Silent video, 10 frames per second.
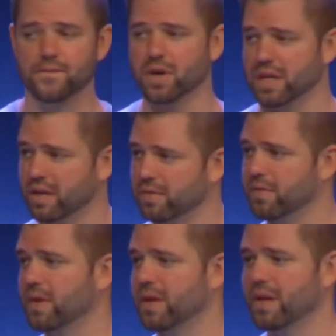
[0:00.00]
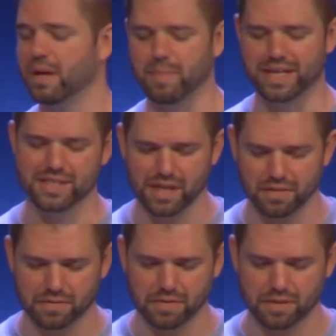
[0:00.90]
forgive
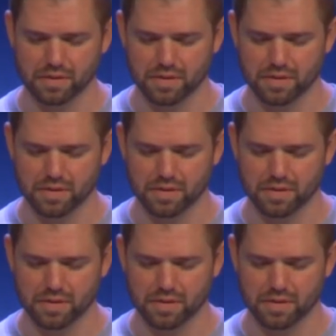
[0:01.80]
myself?